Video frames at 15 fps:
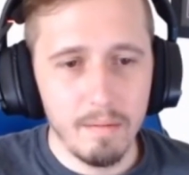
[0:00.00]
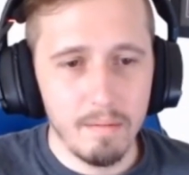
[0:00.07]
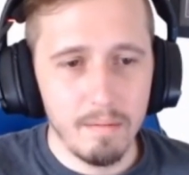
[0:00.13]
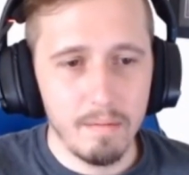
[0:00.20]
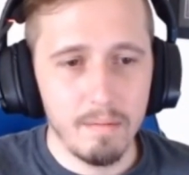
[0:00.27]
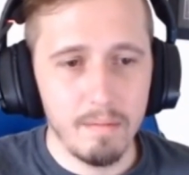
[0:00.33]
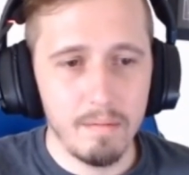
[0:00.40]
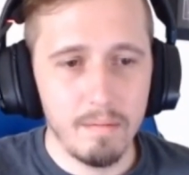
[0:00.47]

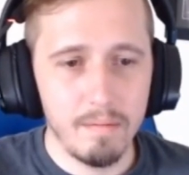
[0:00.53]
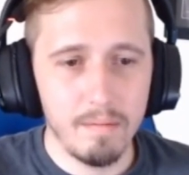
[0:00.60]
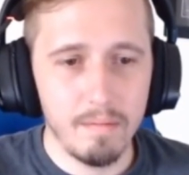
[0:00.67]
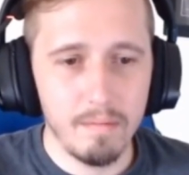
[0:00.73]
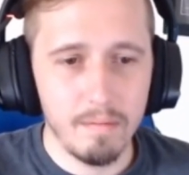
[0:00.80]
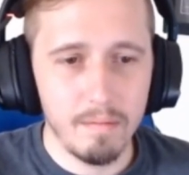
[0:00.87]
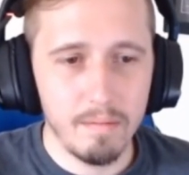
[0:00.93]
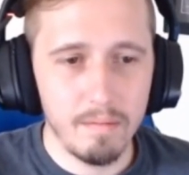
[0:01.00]

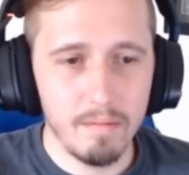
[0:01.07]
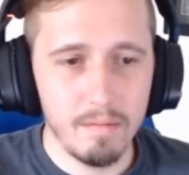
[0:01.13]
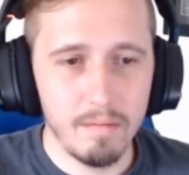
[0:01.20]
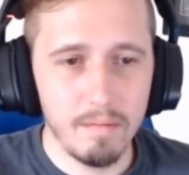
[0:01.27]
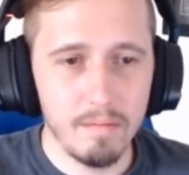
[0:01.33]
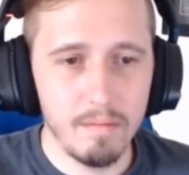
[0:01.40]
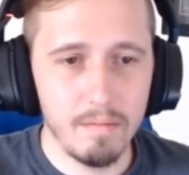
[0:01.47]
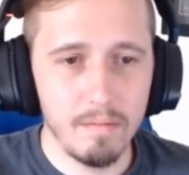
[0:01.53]

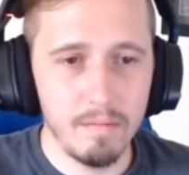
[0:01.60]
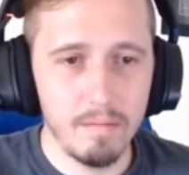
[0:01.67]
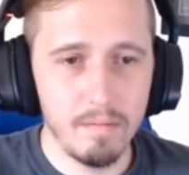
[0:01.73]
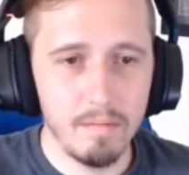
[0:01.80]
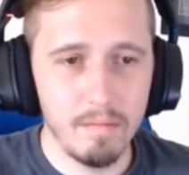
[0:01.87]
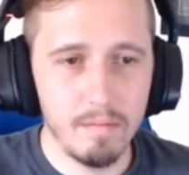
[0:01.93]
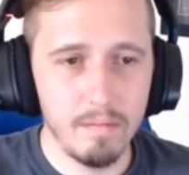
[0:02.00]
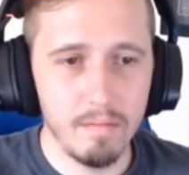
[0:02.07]

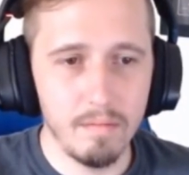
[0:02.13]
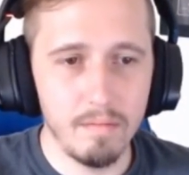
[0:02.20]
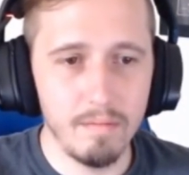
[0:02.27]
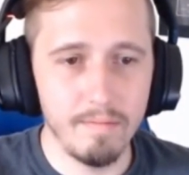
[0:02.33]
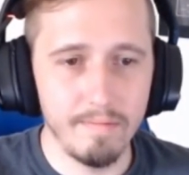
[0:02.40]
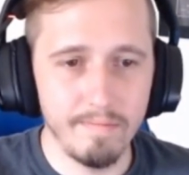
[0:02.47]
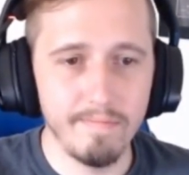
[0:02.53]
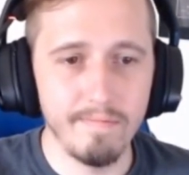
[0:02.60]

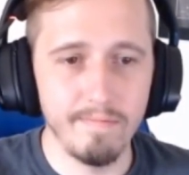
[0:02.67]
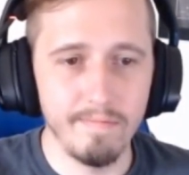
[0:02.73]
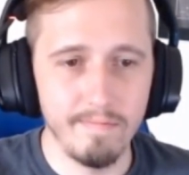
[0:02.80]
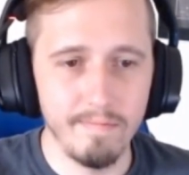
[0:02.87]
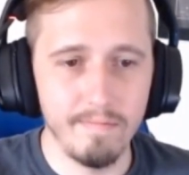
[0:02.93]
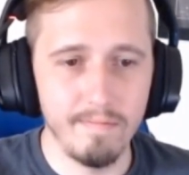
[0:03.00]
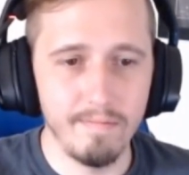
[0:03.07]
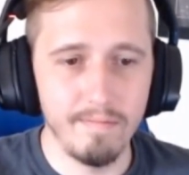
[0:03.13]

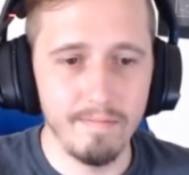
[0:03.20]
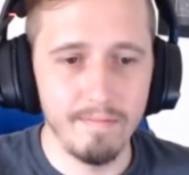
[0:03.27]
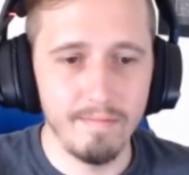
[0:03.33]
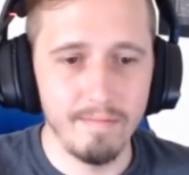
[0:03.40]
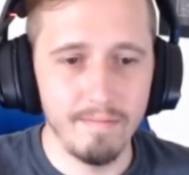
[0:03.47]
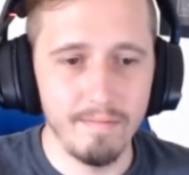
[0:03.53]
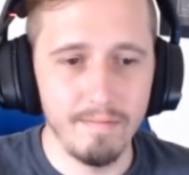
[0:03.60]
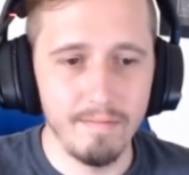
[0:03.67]

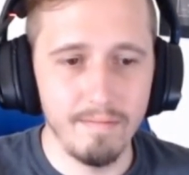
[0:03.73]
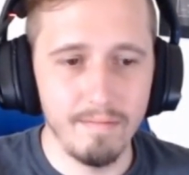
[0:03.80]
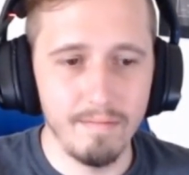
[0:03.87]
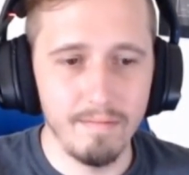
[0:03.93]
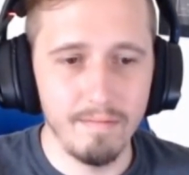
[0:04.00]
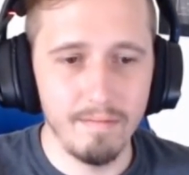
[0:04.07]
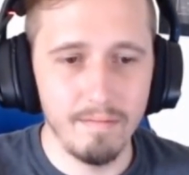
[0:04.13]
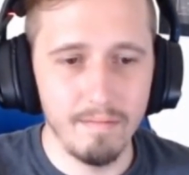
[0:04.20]

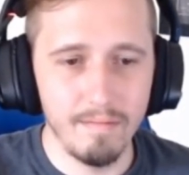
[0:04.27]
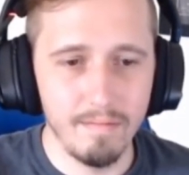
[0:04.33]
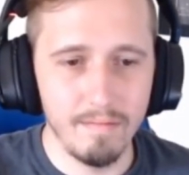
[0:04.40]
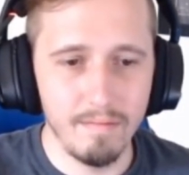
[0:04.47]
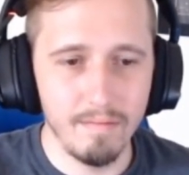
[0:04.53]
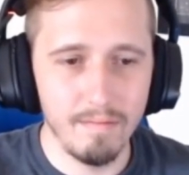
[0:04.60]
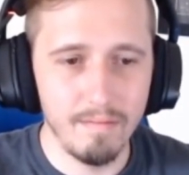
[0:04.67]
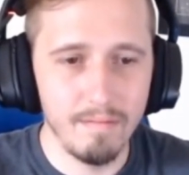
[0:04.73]

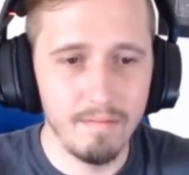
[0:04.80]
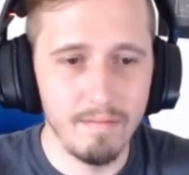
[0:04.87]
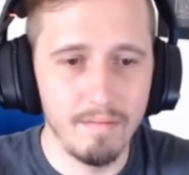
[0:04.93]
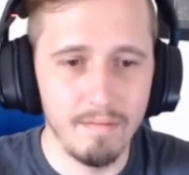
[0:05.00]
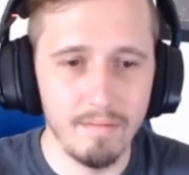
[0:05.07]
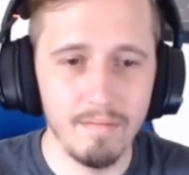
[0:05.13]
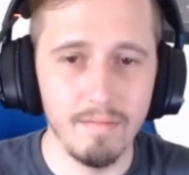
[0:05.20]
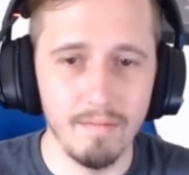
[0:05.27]

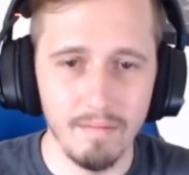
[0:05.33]
[no speech]